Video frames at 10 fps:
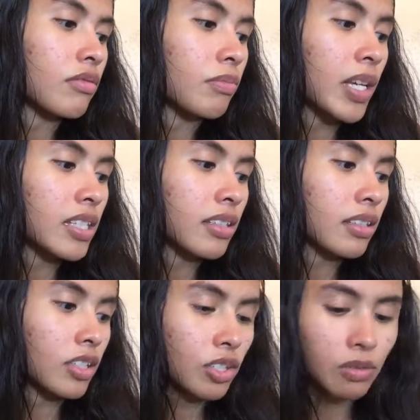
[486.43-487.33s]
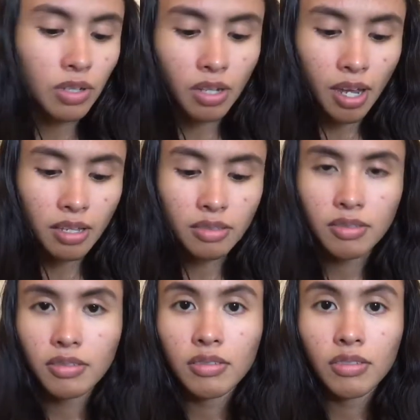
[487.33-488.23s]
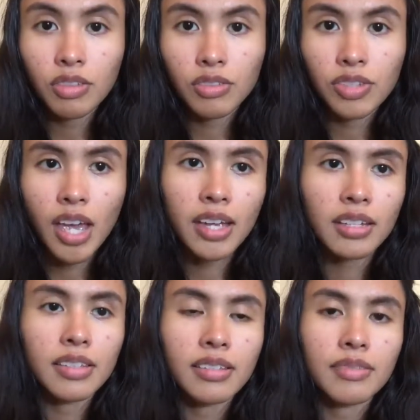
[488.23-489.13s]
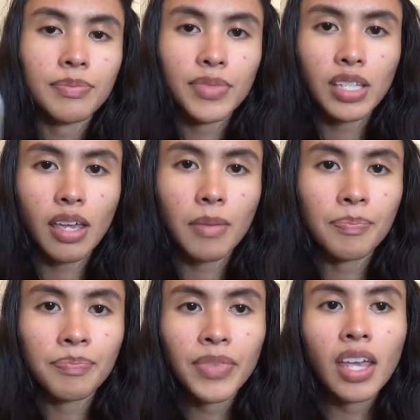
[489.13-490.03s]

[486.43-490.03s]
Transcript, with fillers: Basically, unionize their sides to them.